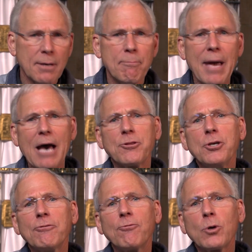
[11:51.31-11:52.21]

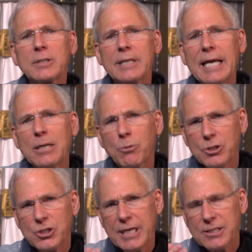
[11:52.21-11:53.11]
Matthew 14, where
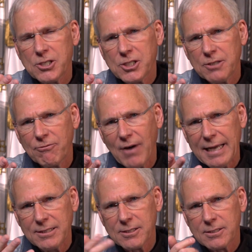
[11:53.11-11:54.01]
Jesus
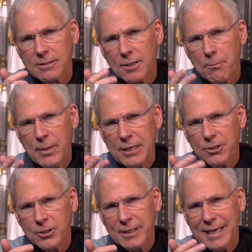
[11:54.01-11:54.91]
invites
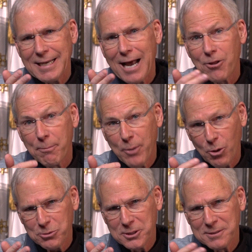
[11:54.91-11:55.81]
Peter to get out of the
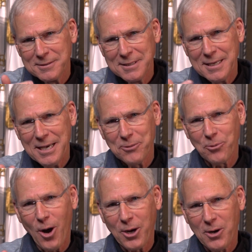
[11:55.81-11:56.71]
boat and
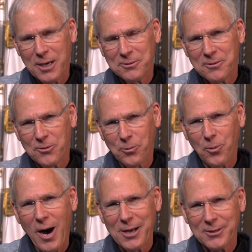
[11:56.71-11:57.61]
walk on the
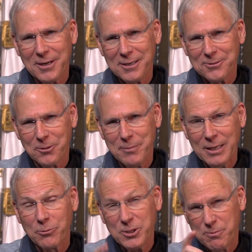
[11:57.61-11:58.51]
water a little bit,
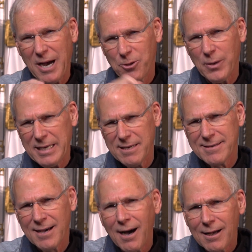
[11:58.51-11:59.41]
which, by the way, he
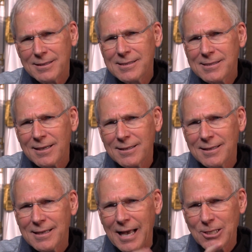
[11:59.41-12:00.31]
does
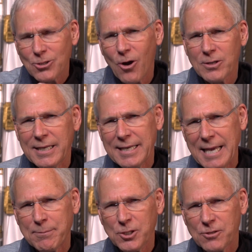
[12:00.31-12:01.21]
as long
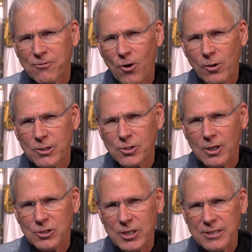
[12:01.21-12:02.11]
keeps his focus
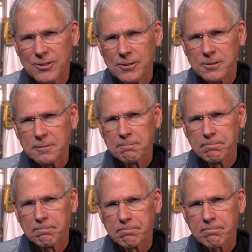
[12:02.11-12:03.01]
on Jesus.
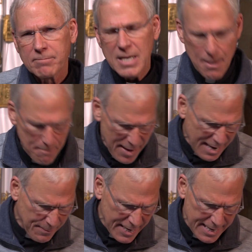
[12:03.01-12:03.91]

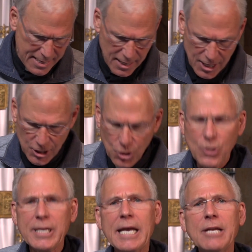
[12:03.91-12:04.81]
Maybe you
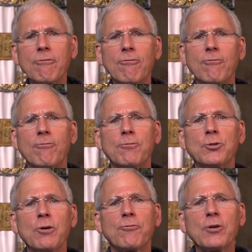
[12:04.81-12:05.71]
need
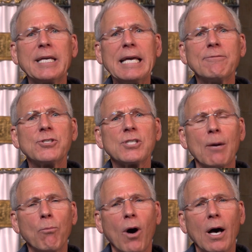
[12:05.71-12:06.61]
to forgive
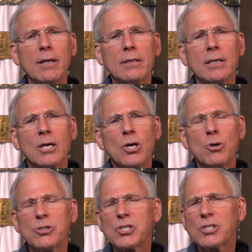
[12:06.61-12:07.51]
someone
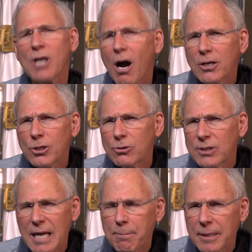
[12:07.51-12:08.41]
who stung you
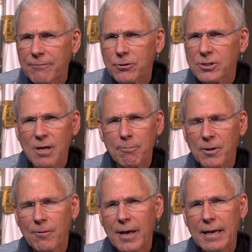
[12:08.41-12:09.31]
deeply for
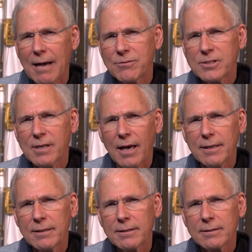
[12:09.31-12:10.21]
something they have said.